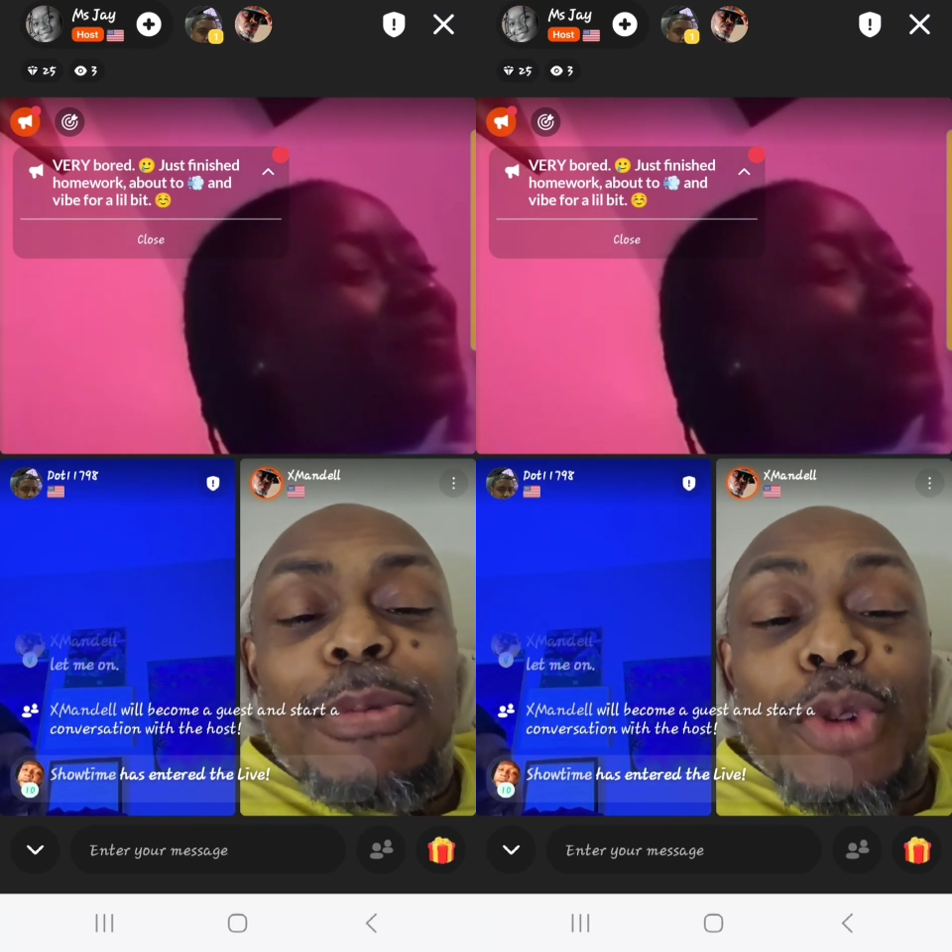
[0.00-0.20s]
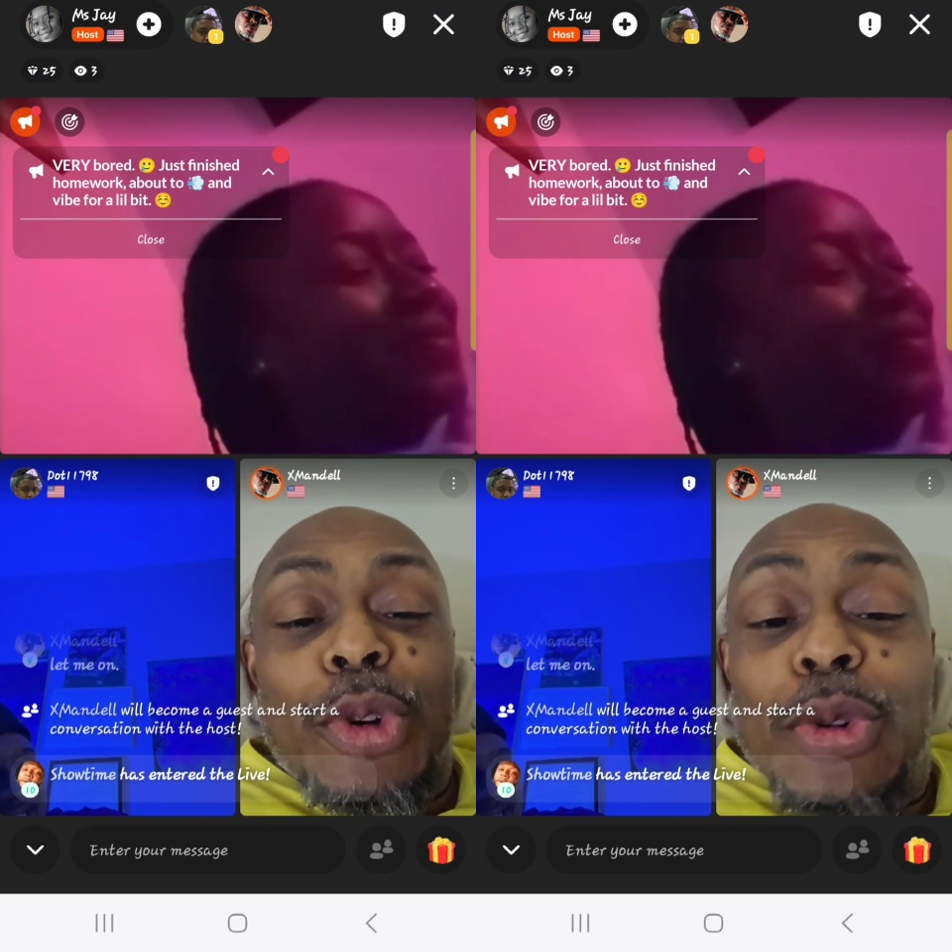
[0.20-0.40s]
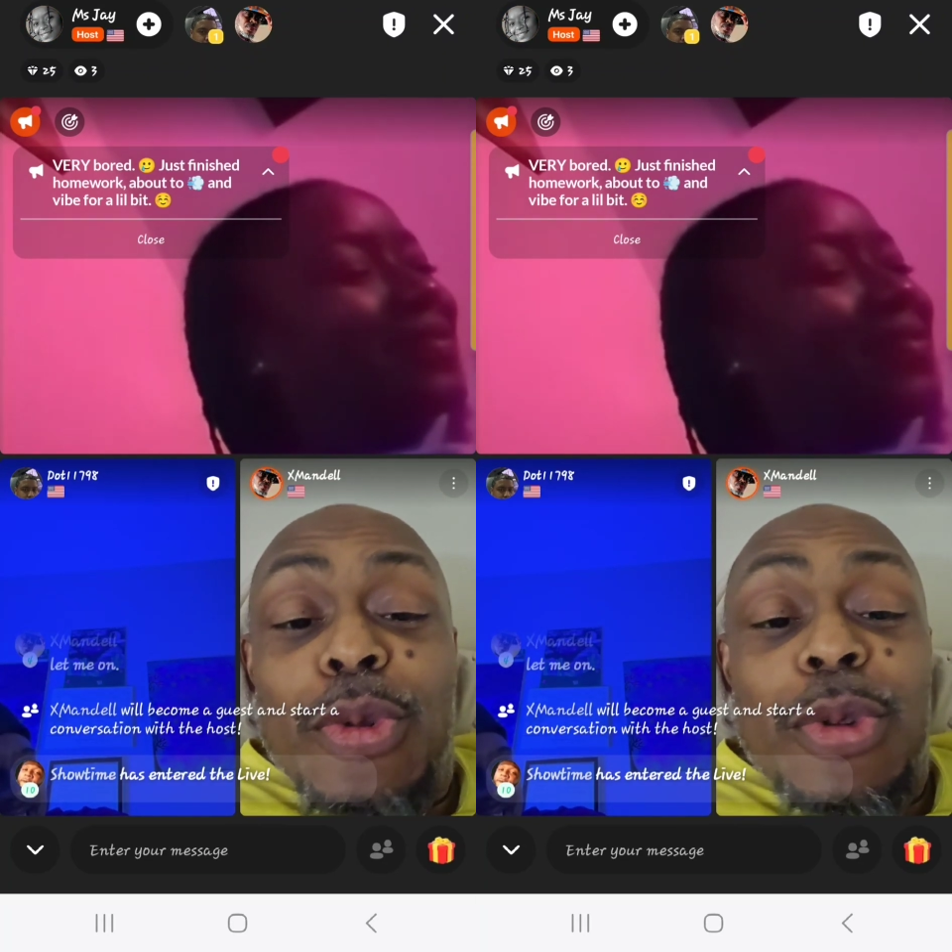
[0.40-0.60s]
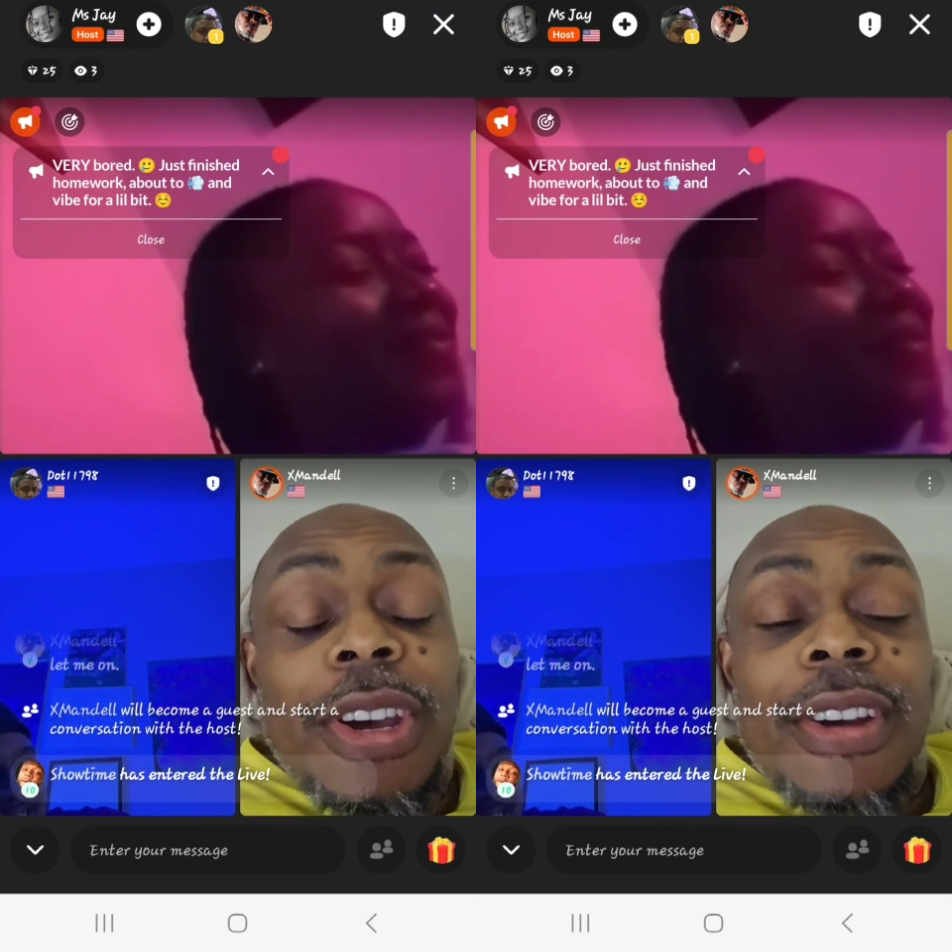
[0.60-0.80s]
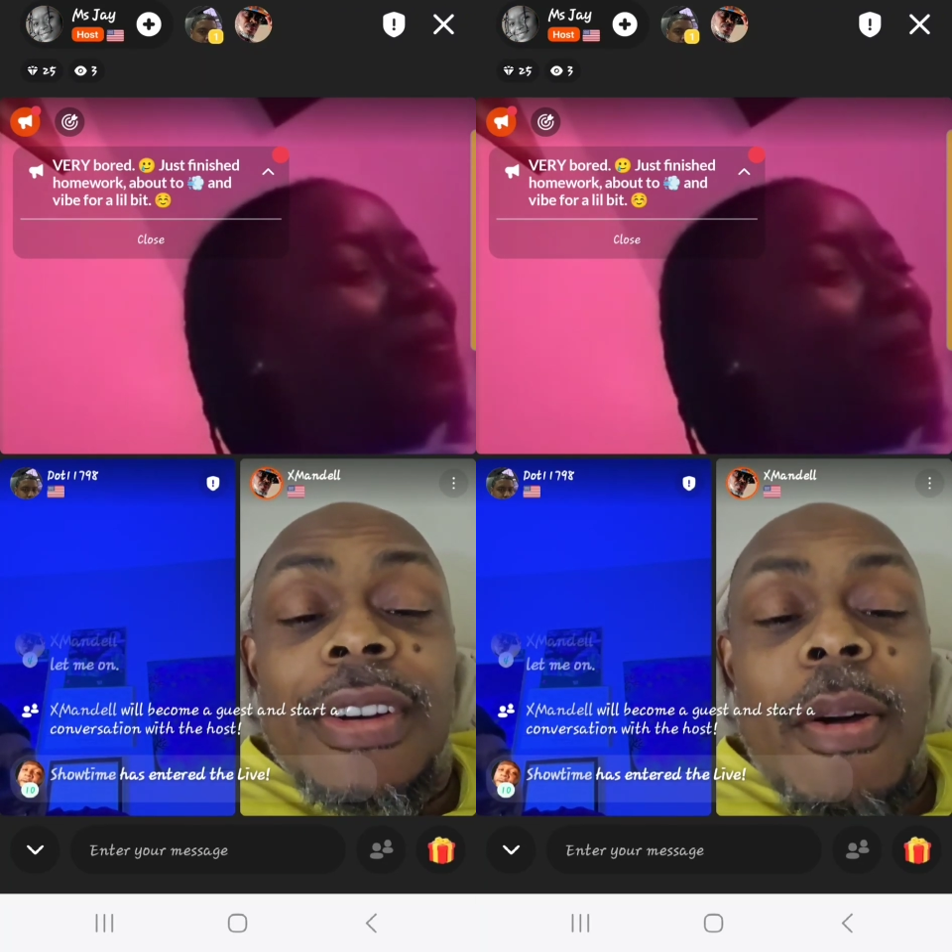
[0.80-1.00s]
rude.
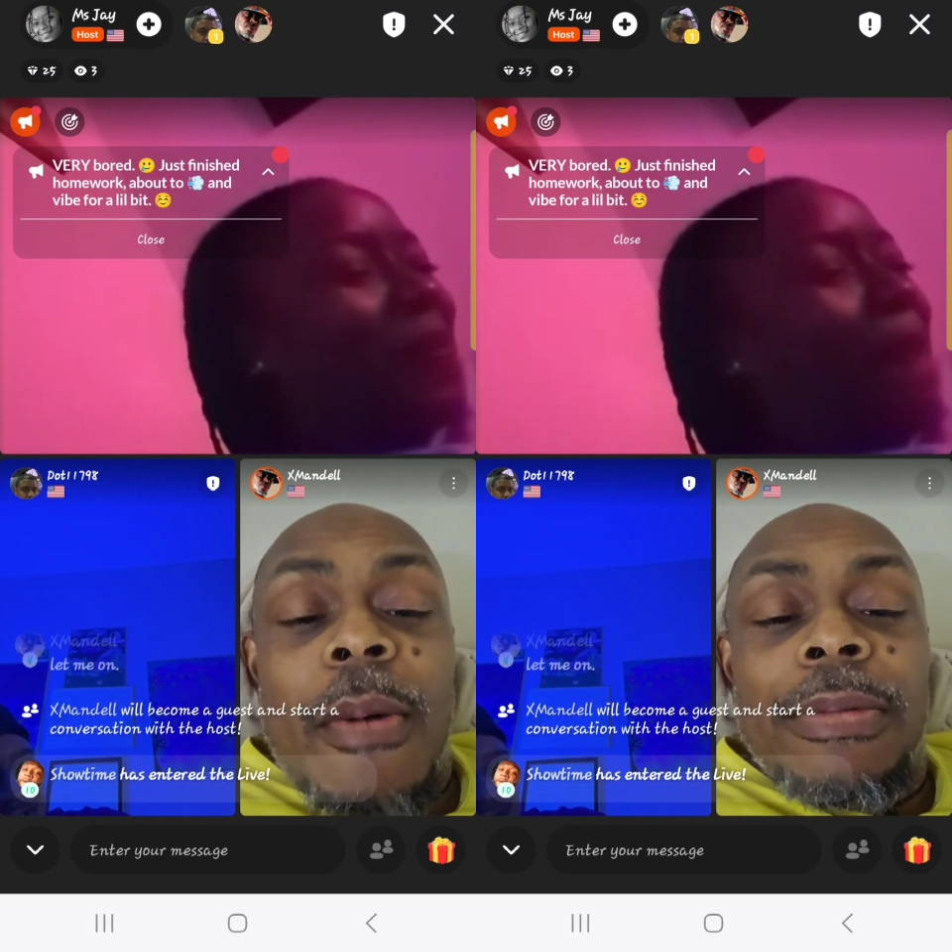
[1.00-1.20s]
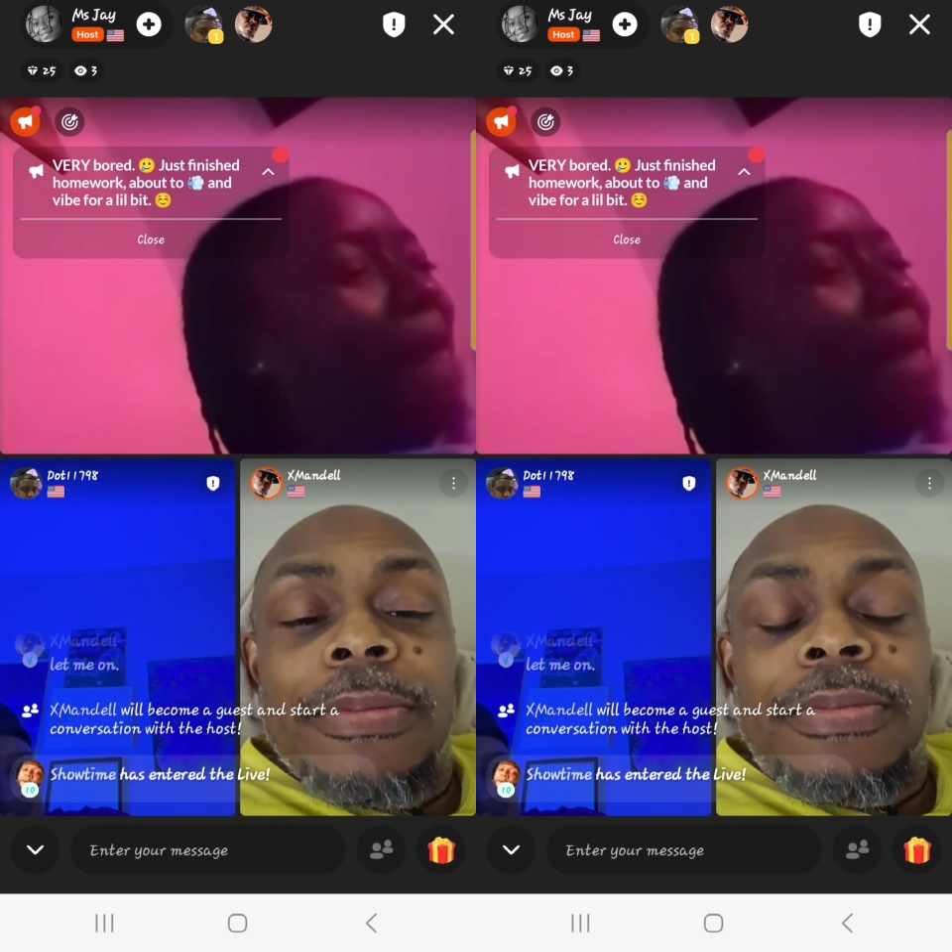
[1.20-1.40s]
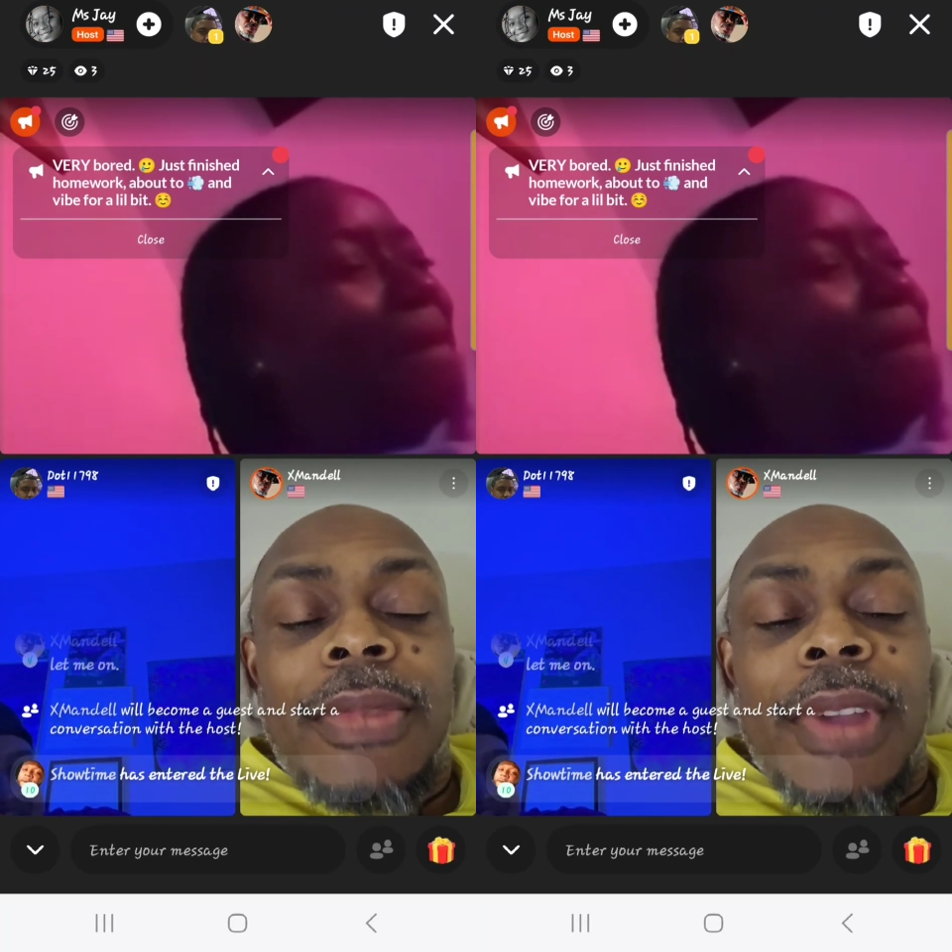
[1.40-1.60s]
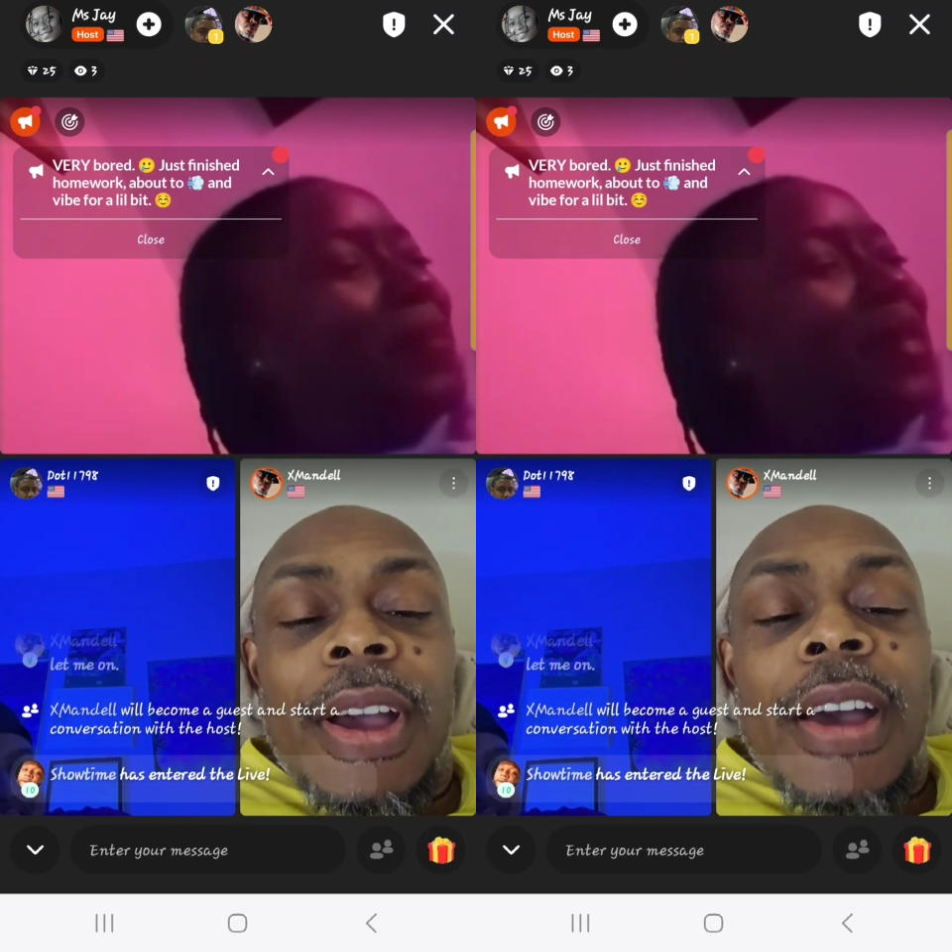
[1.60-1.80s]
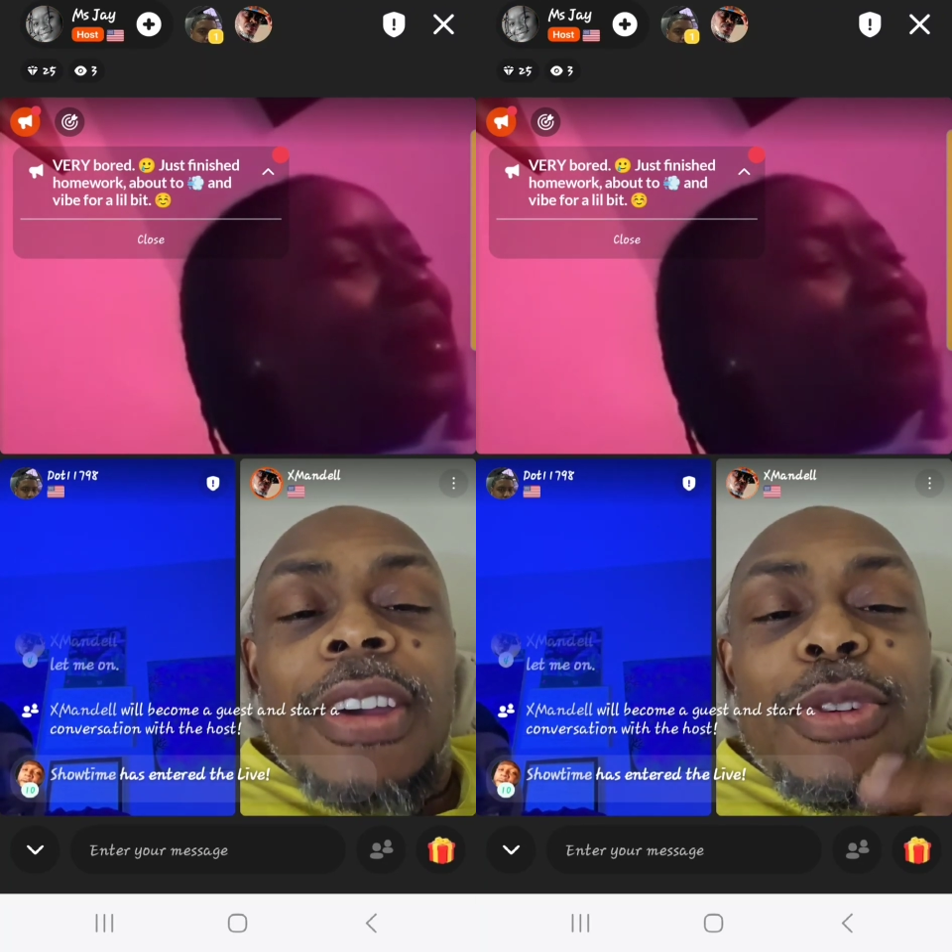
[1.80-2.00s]

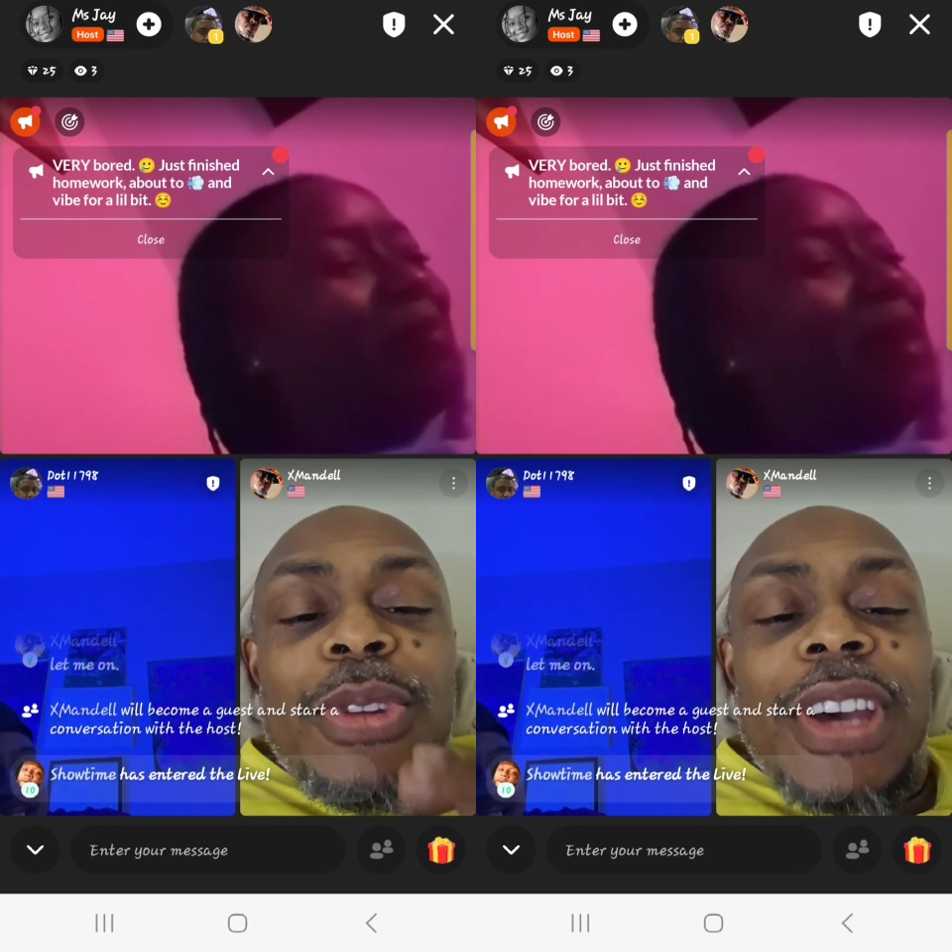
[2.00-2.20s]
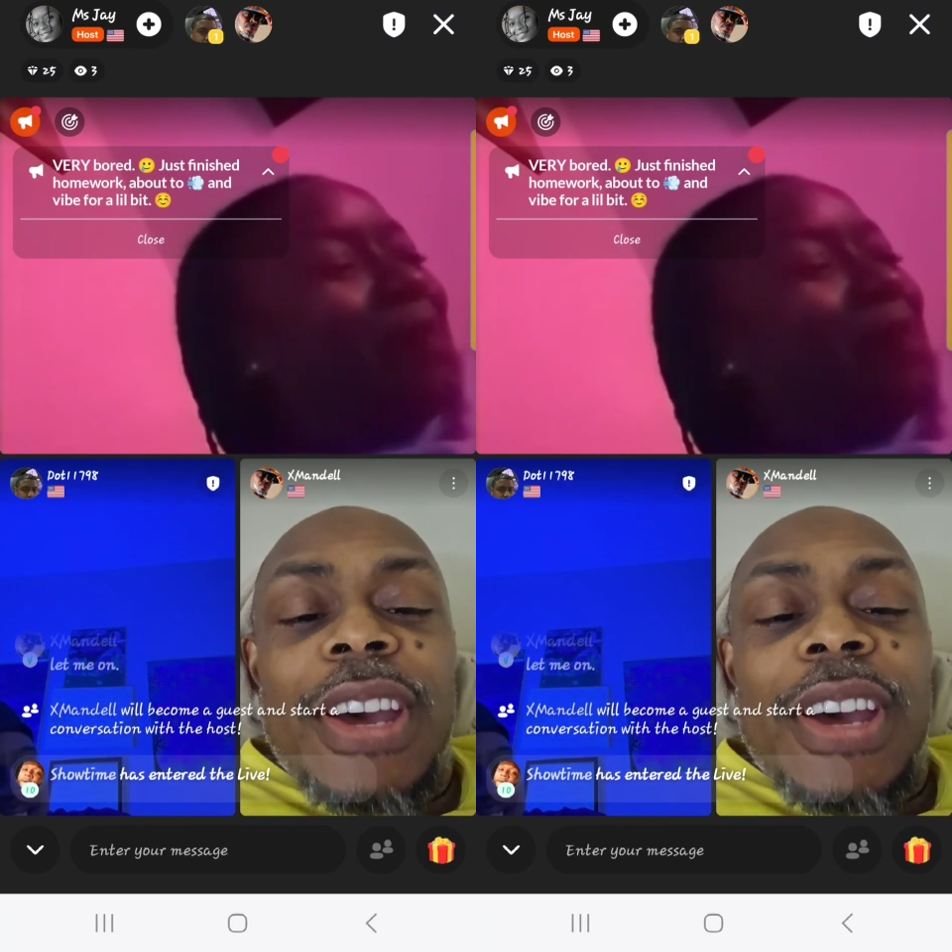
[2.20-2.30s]
You did.